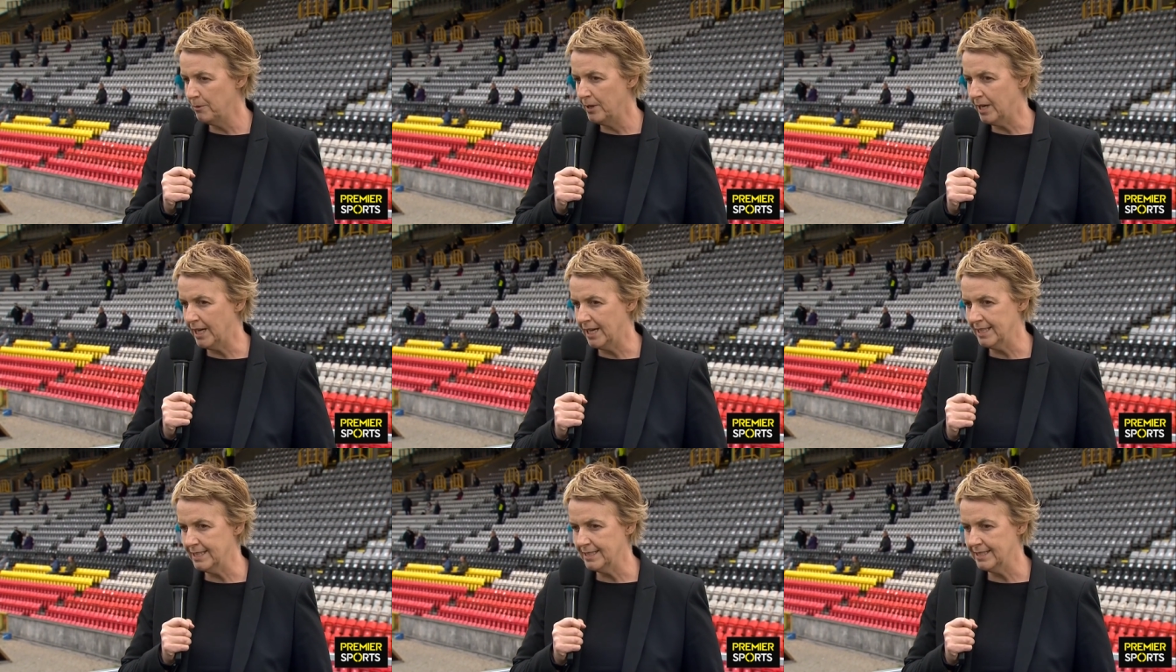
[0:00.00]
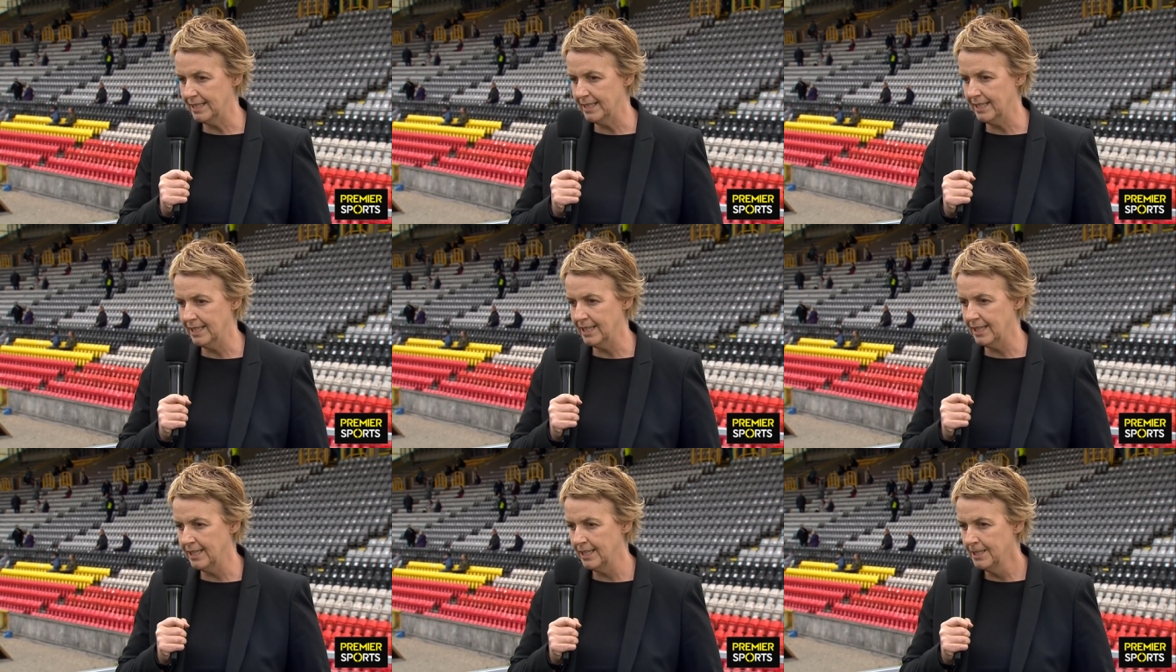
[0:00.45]
And
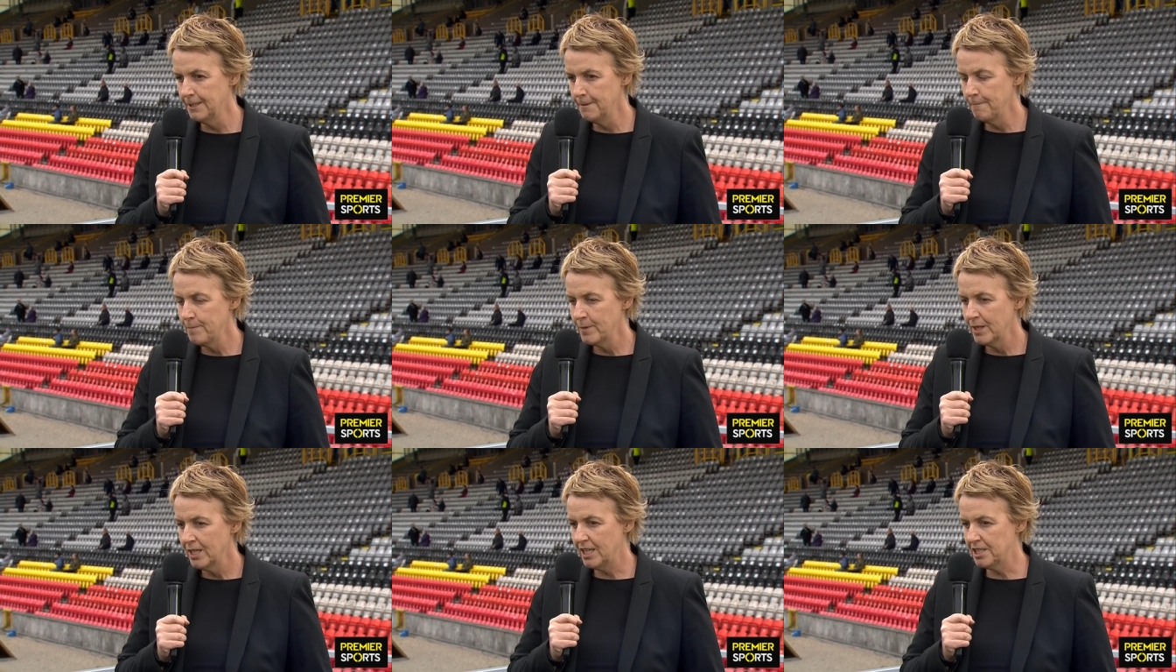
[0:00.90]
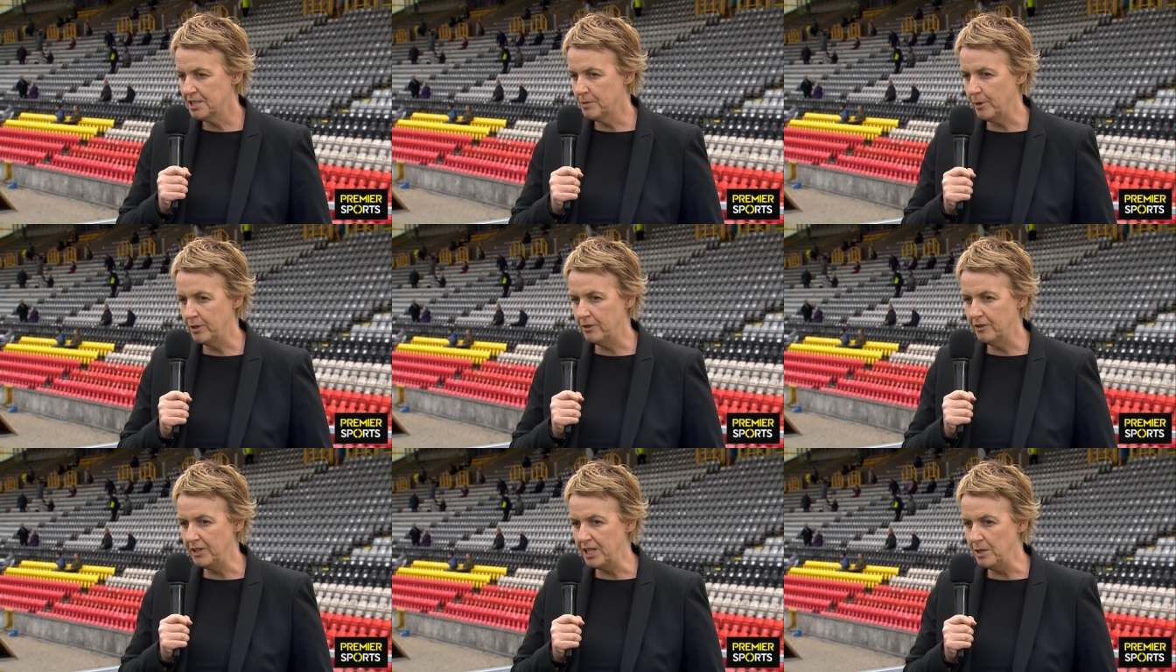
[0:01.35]
it's
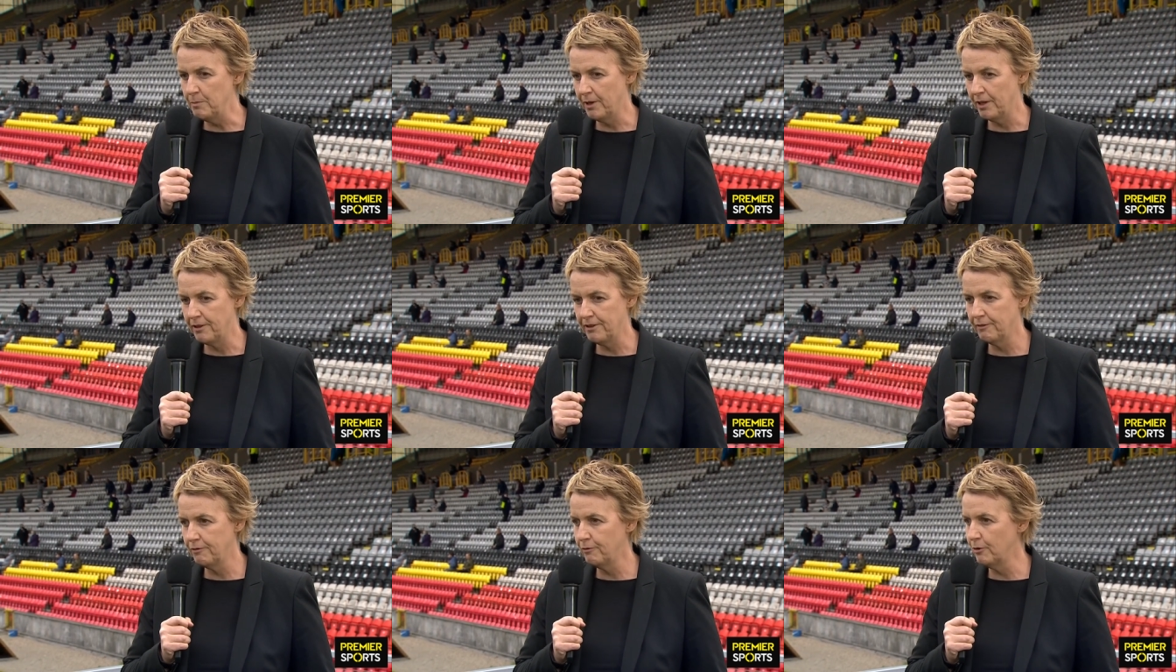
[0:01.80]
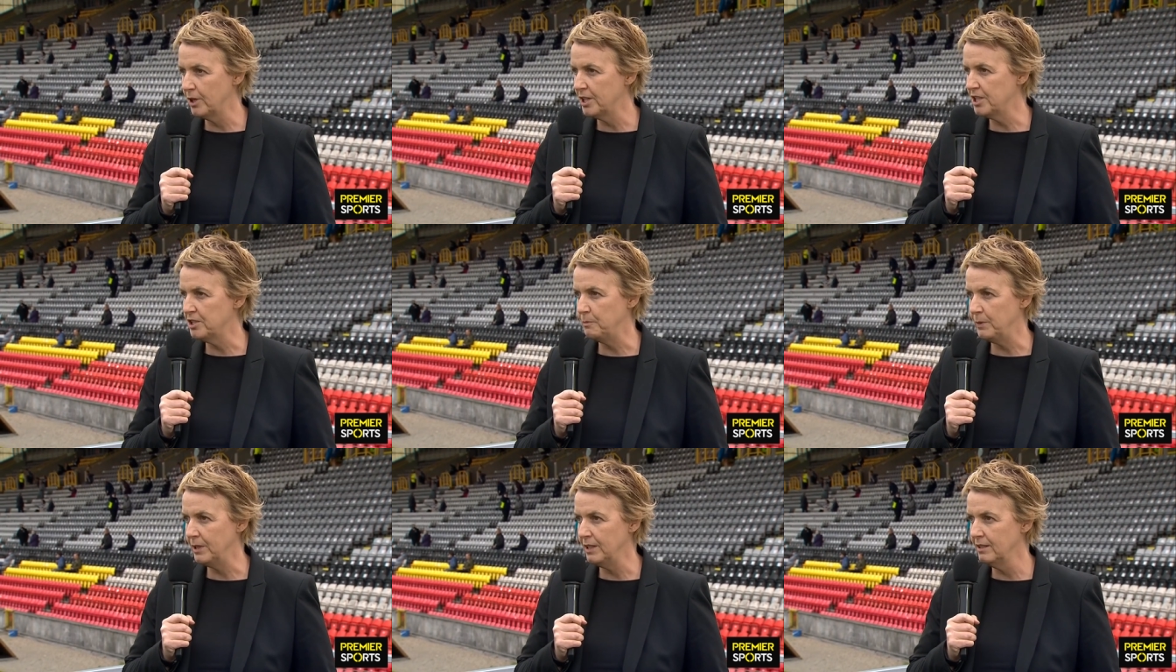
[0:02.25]
about the rebirth of what
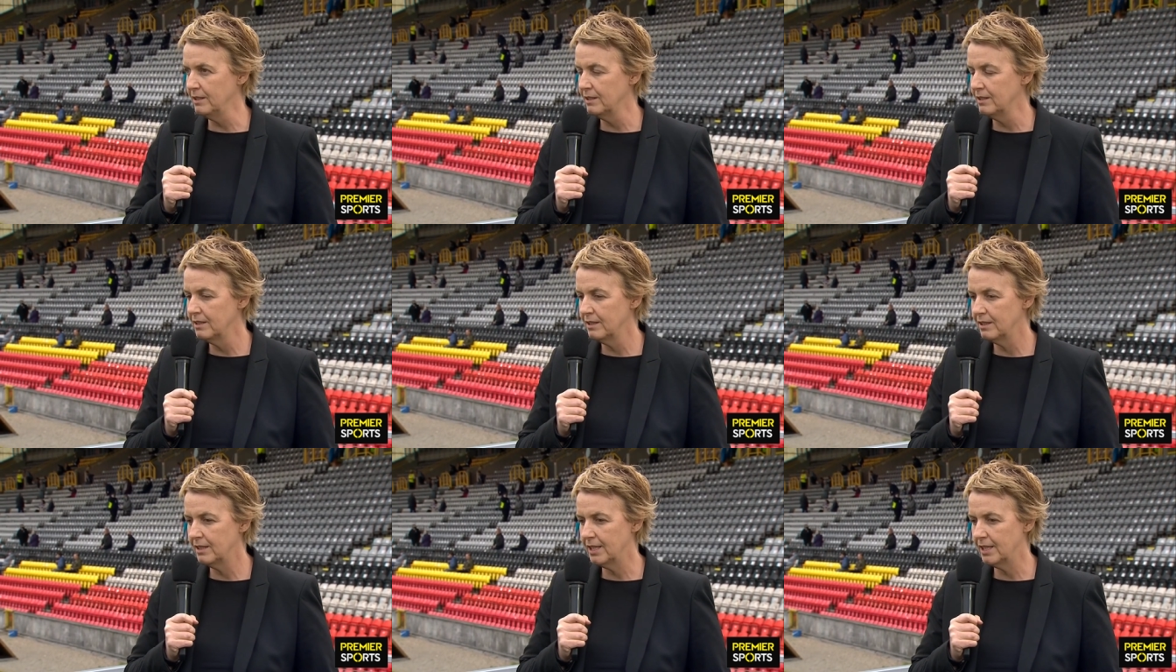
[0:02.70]
has been,